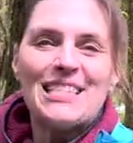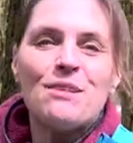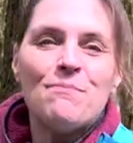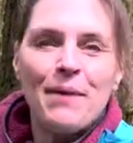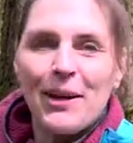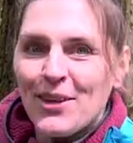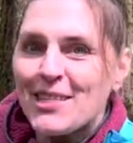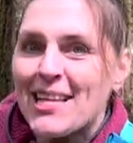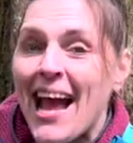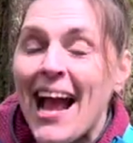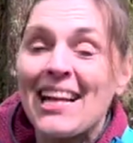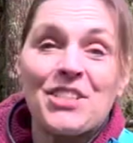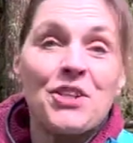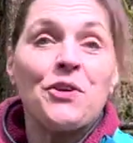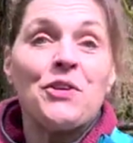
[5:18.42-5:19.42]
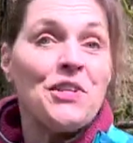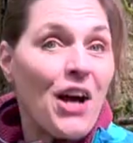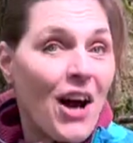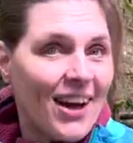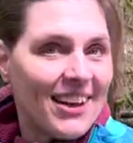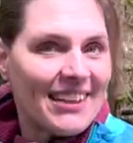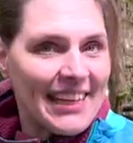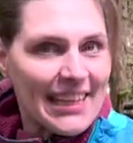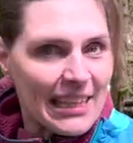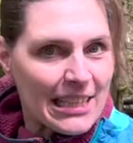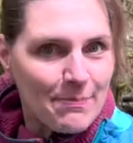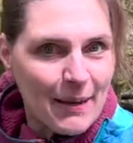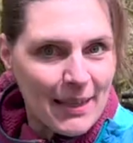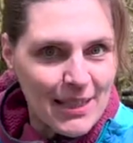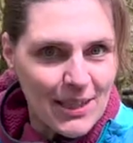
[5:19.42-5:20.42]
and bear sacks are not
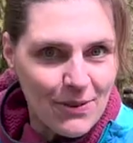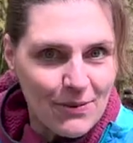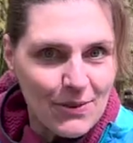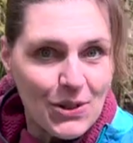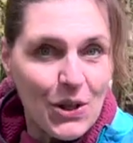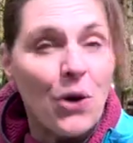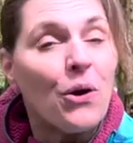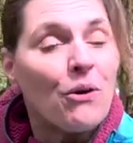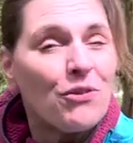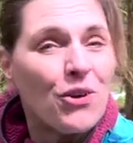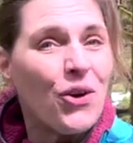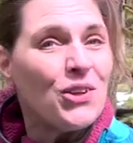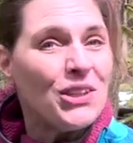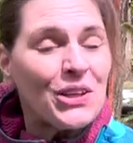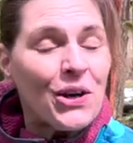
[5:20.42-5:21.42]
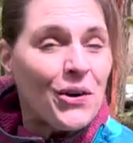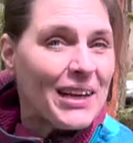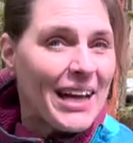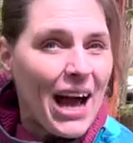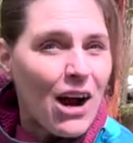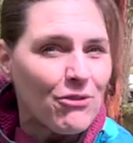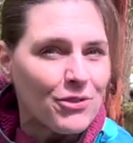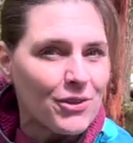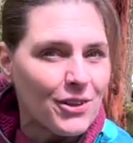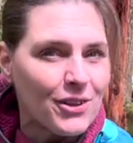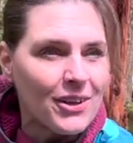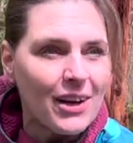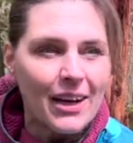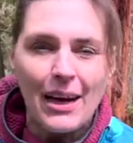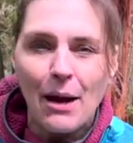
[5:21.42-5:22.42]
inexpensive, so if you're only going out
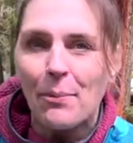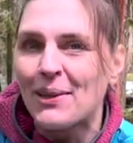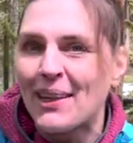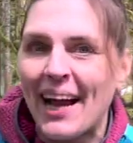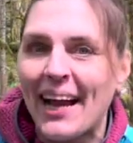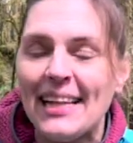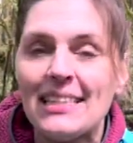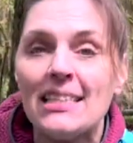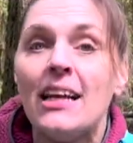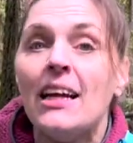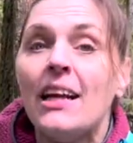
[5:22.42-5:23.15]
for a couple nights,